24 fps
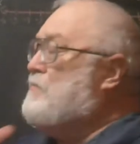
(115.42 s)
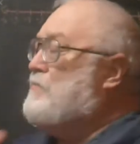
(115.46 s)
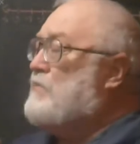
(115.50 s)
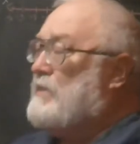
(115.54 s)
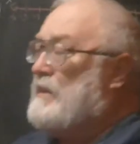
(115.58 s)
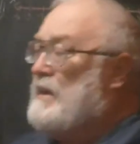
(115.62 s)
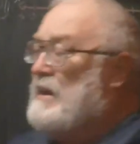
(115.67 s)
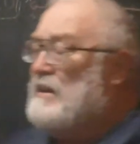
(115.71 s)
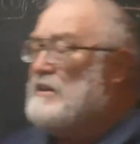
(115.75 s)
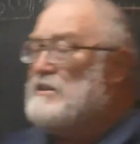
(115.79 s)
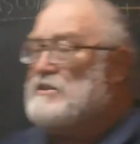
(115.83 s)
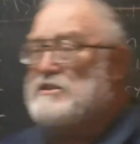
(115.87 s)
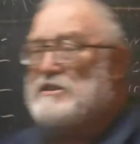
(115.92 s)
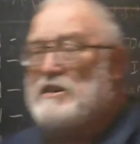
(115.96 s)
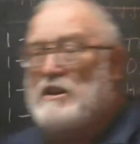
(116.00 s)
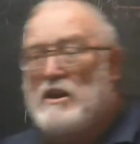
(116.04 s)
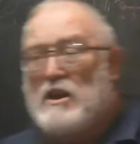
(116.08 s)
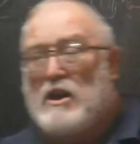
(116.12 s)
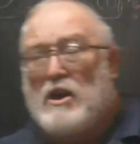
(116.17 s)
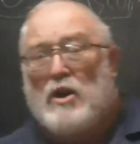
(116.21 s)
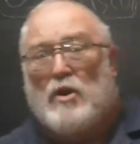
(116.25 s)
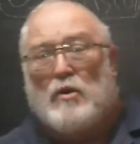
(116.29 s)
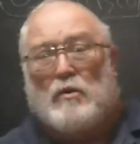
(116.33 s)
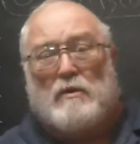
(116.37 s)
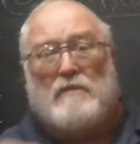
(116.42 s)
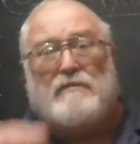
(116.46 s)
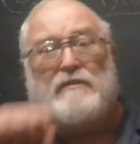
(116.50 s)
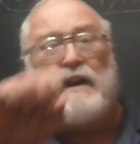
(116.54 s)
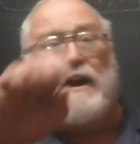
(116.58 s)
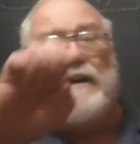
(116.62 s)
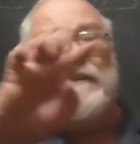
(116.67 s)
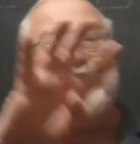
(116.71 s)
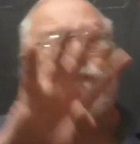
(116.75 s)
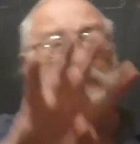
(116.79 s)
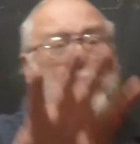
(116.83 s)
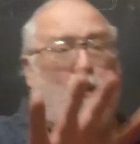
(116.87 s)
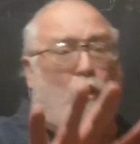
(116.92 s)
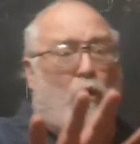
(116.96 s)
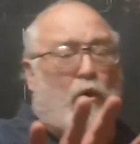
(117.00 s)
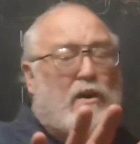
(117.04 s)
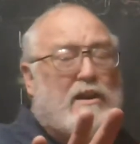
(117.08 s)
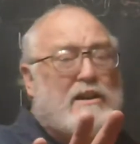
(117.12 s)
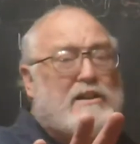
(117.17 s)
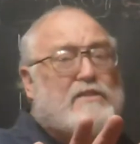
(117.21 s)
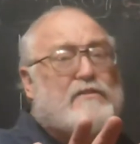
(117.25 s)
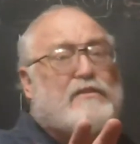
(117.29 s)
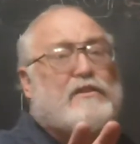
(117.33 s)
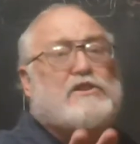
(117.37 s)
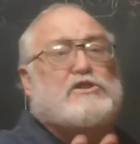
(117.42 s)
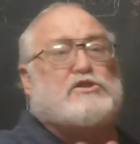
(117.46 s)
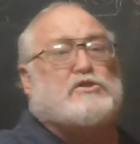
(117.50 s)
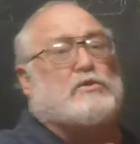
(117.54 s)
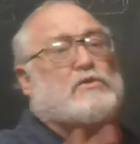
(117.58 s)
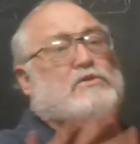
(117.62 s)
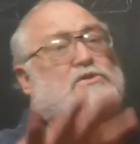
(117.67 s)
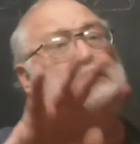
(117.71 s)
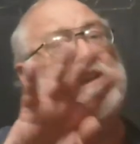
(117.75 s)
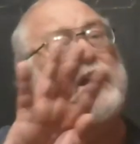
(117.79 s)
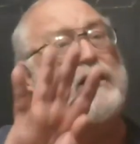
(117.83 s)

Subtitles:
is we've got 4 individuals.